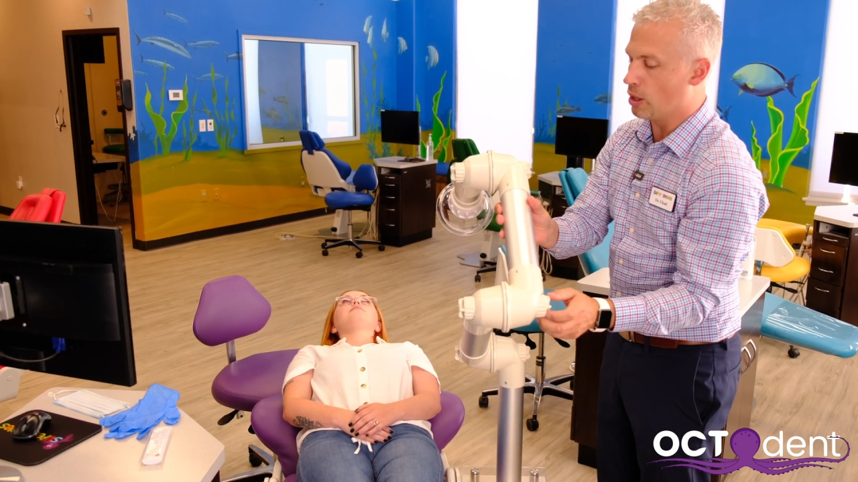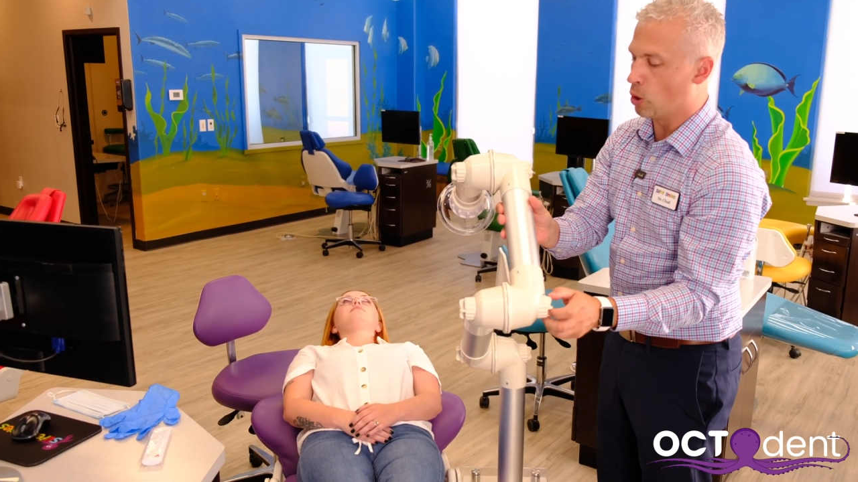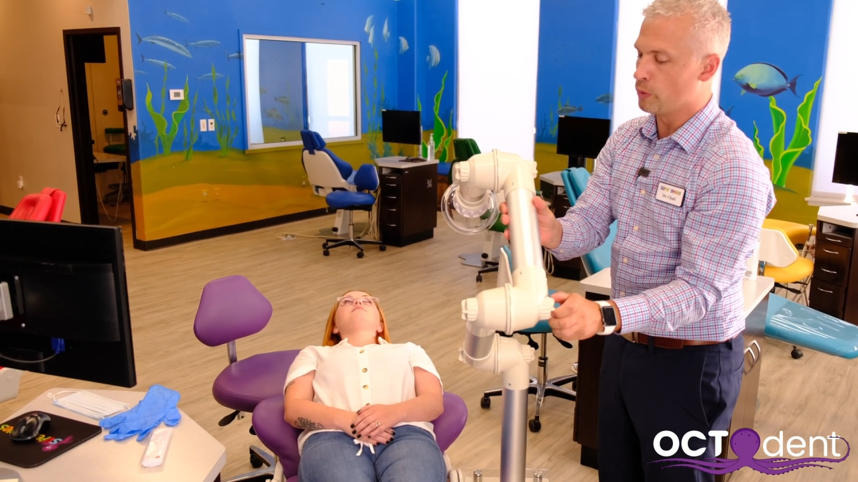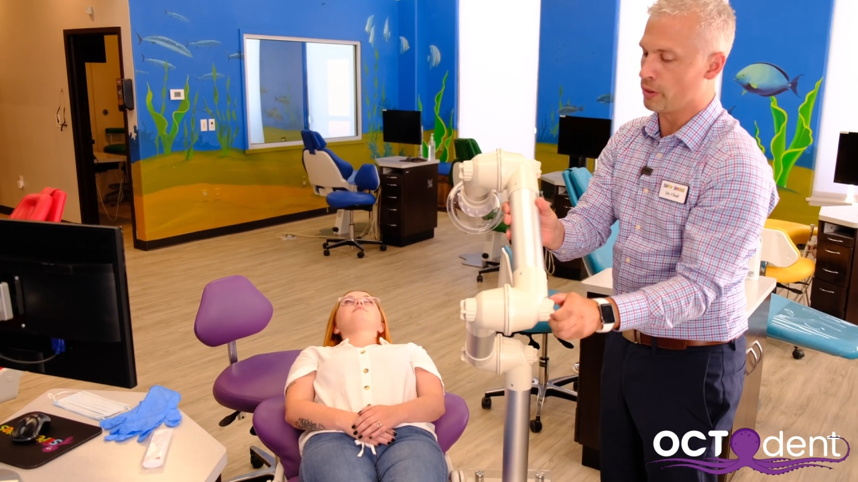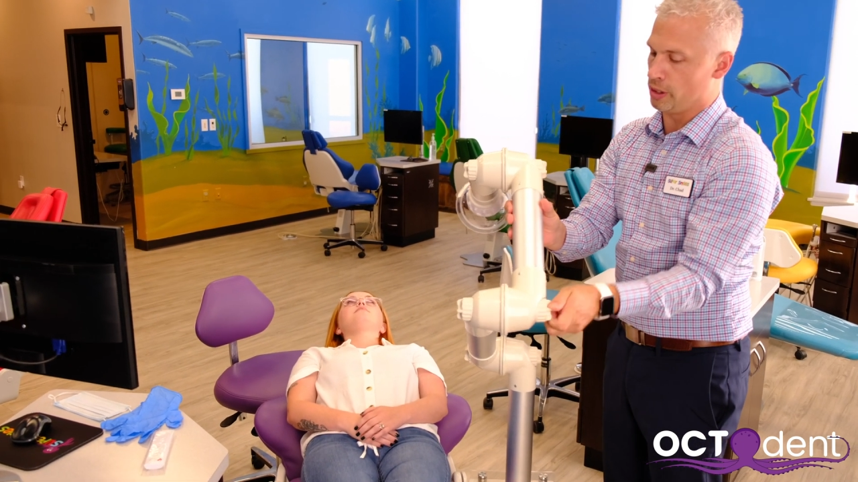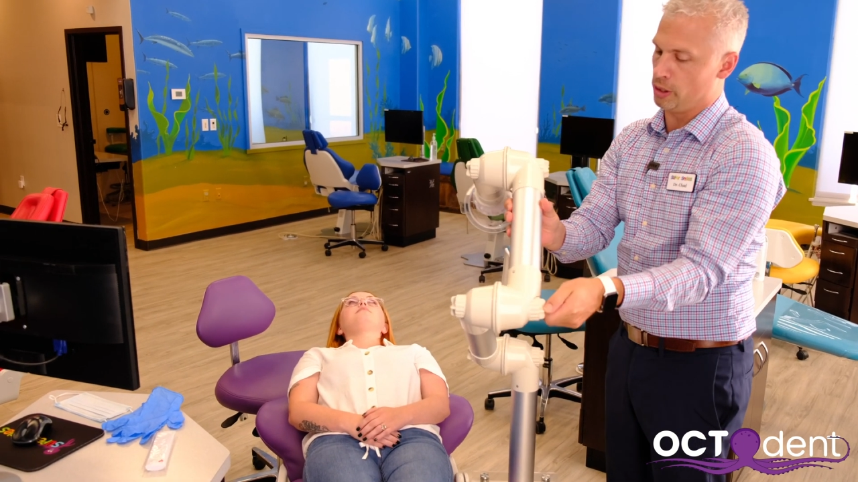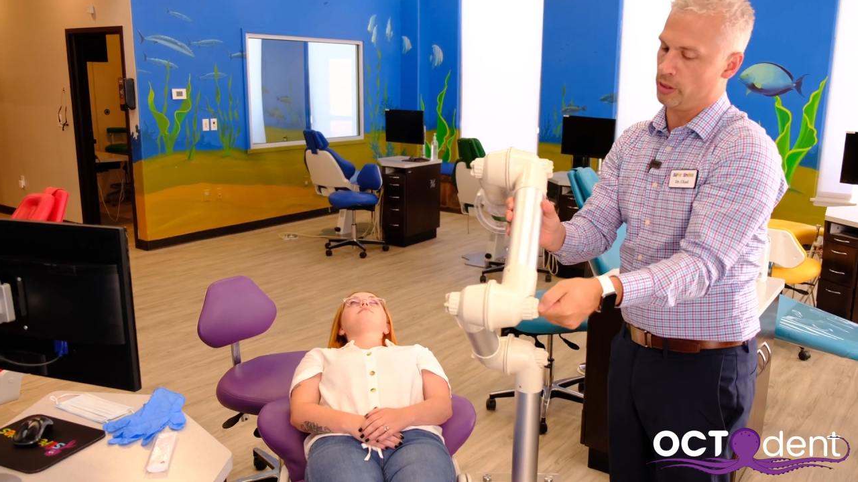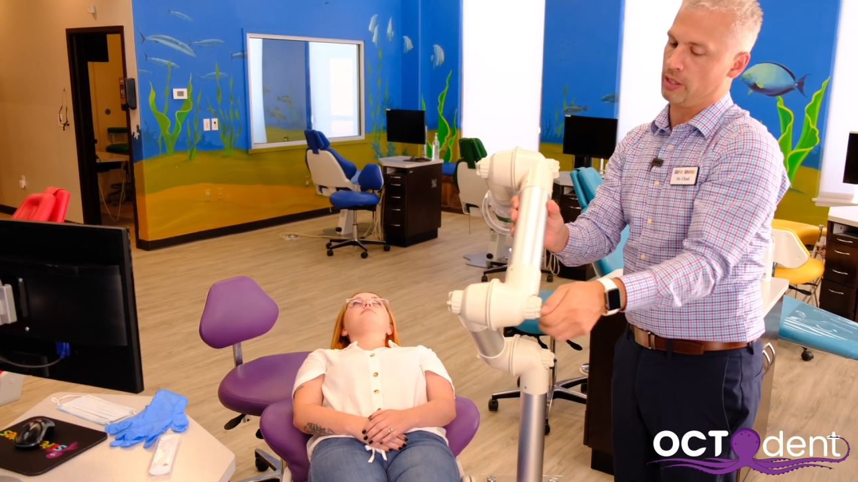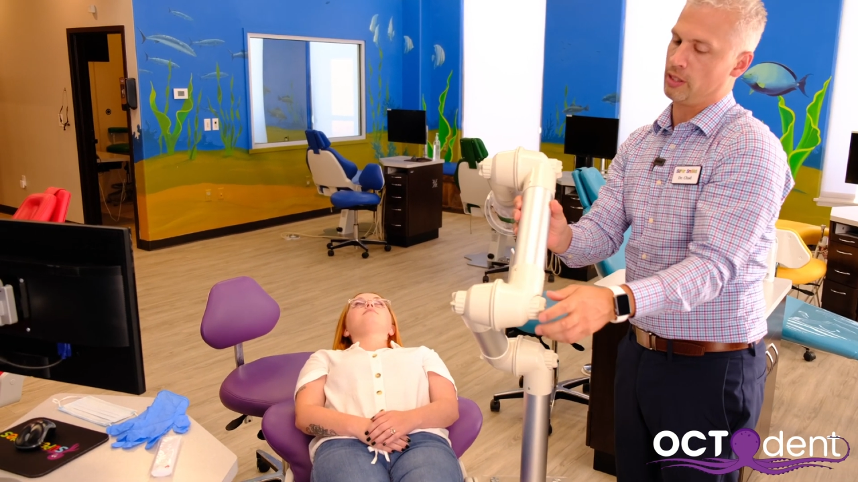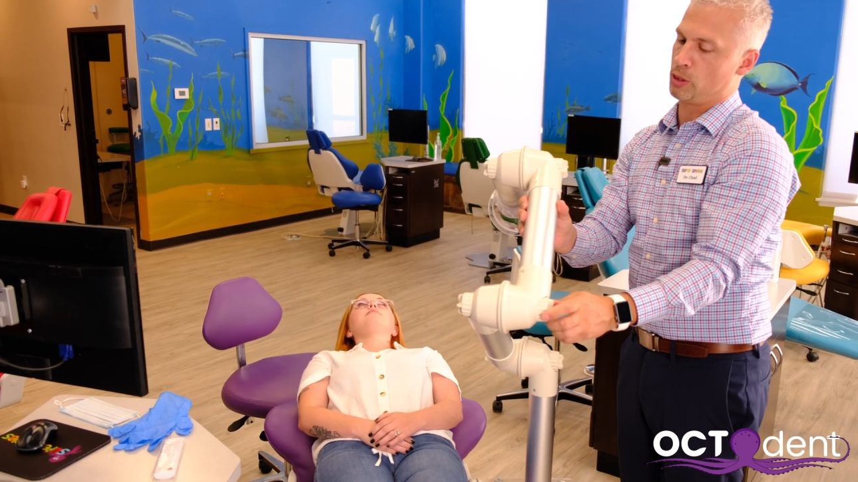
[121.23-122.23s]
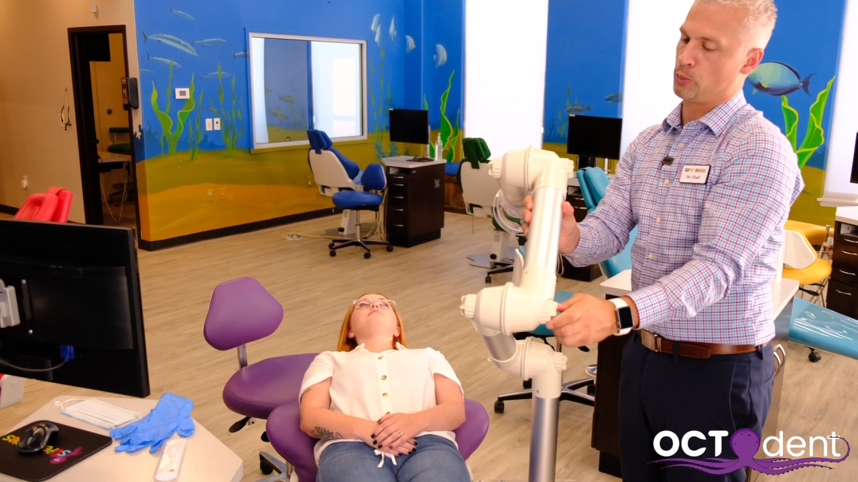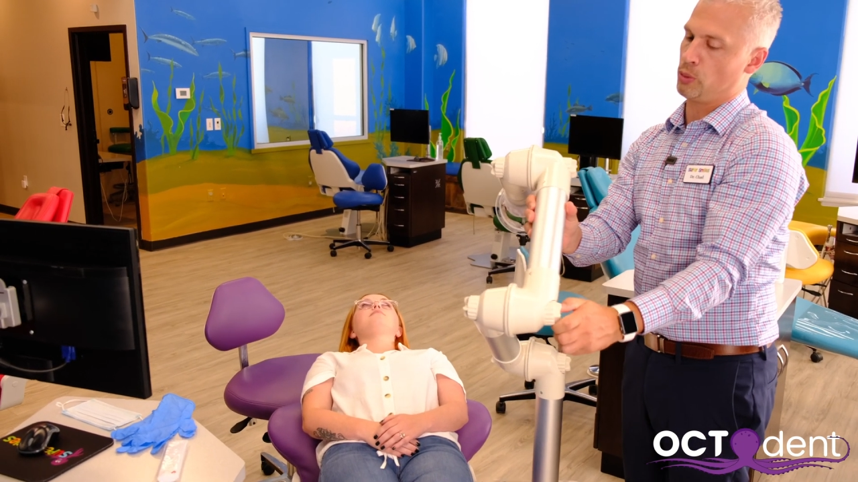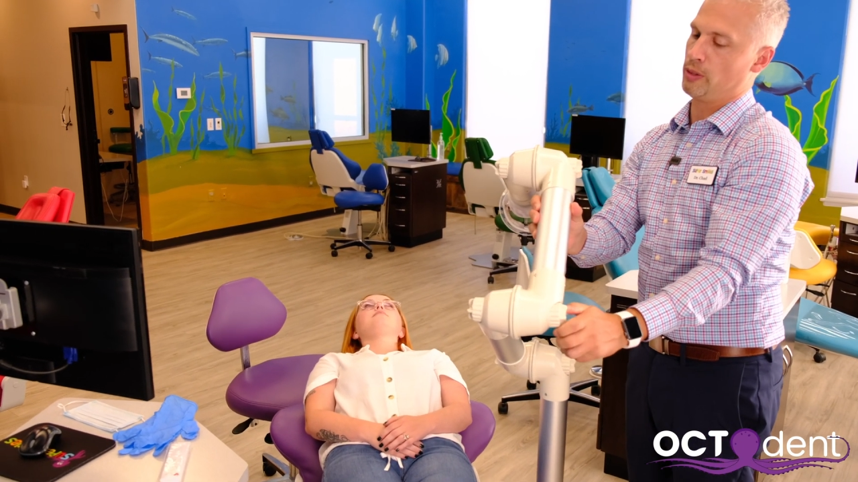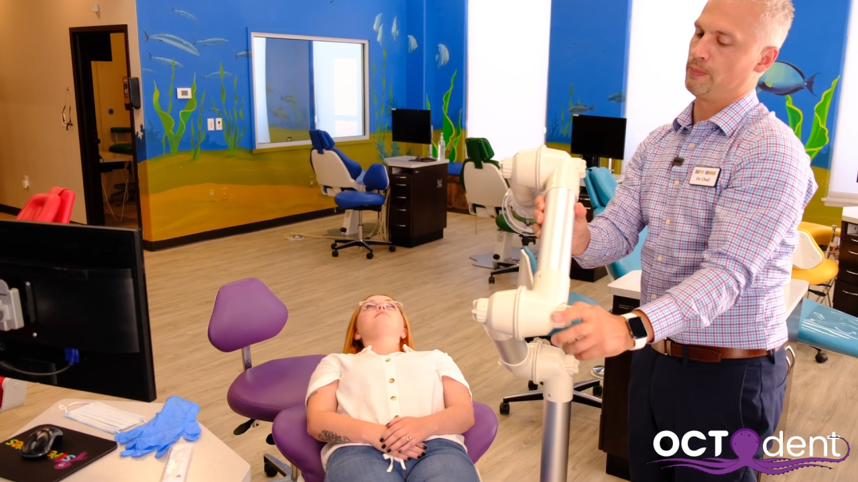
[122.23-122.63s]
over the unit at this point.